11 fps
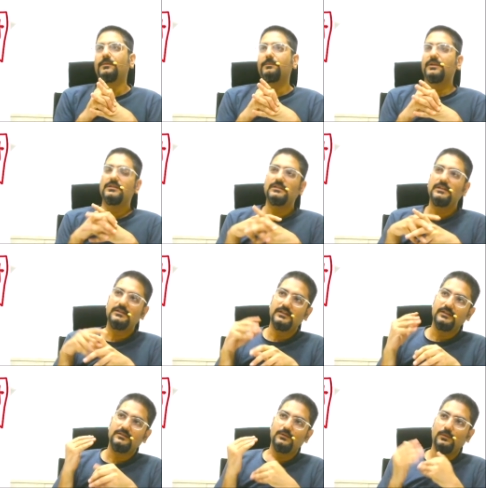because these
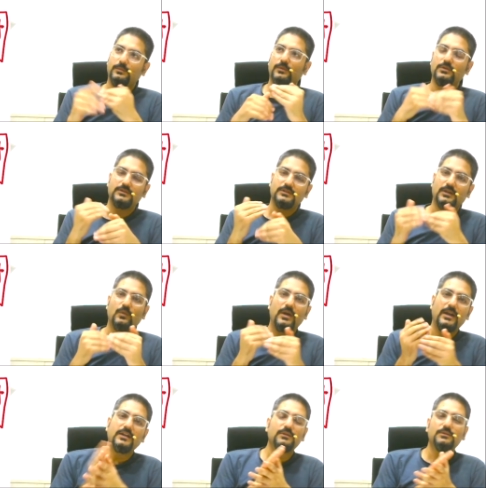days robots are
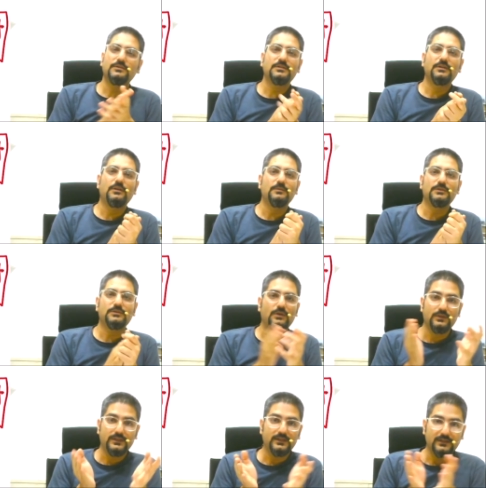widely used in almost
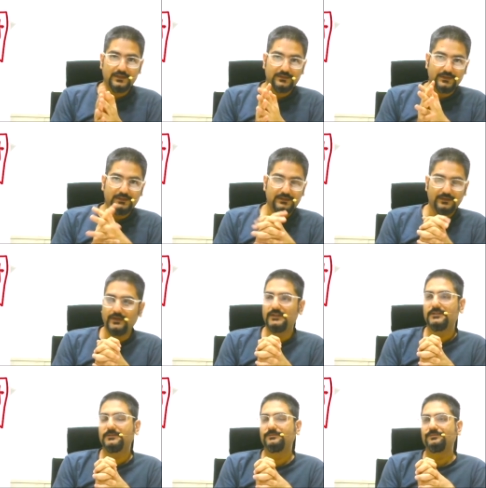all the industries,
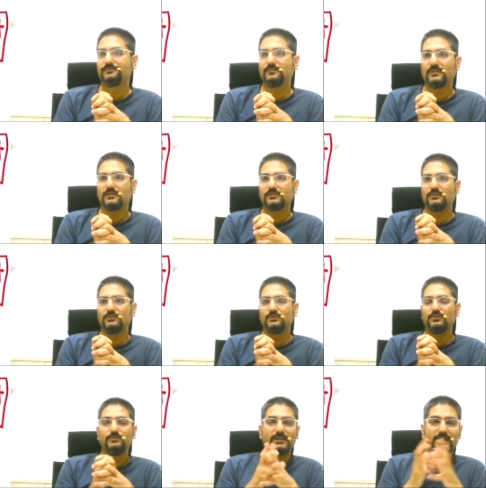right? So
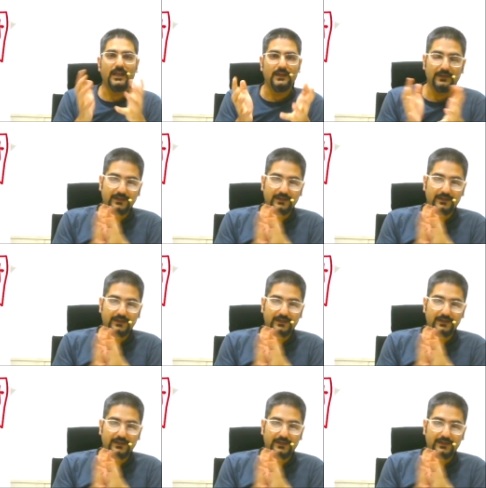you may have a